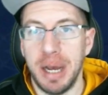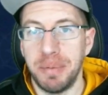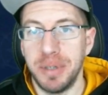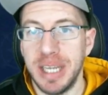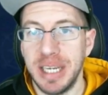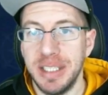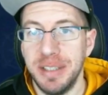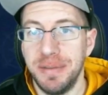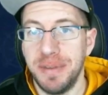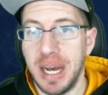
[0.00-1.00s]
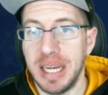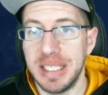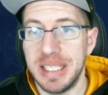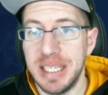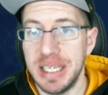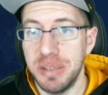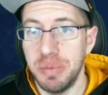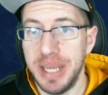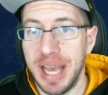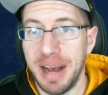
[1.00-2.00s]
Protective 6,
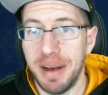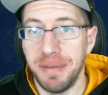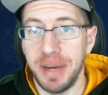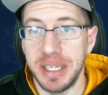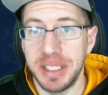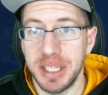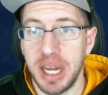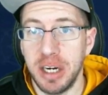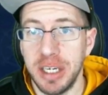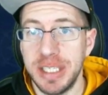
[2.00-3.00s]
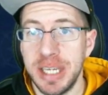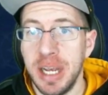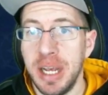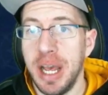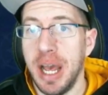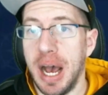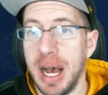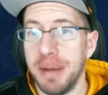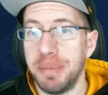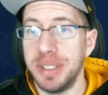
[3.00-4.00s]
we have Solaris.
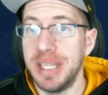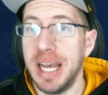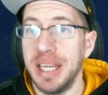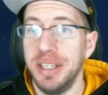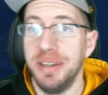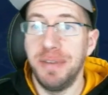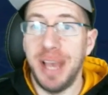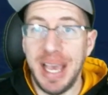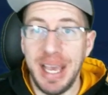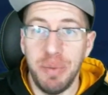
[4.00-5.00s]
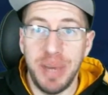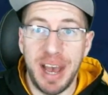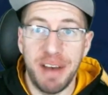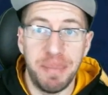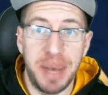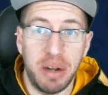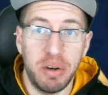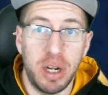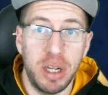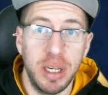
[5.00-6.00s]
Protective 8, we have
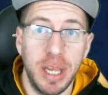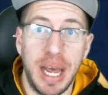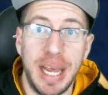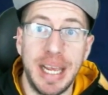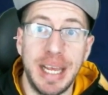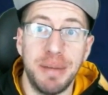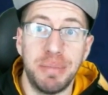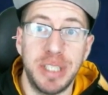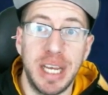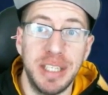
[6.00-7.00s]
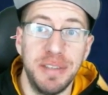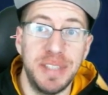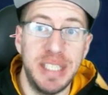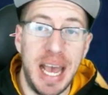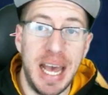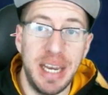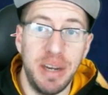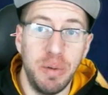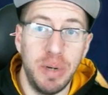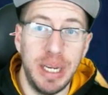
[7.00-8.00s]
Balrog. And protective
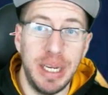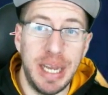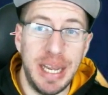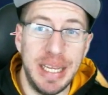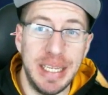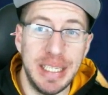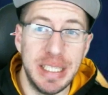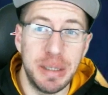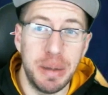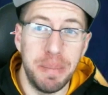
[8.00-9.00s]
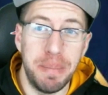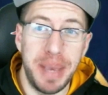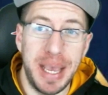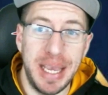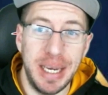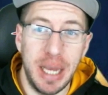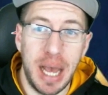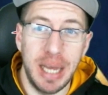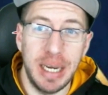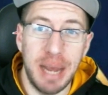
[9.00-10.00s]
10, it is Bane,
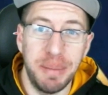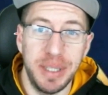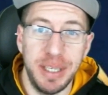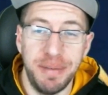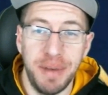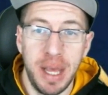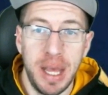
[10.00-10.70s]
I believe.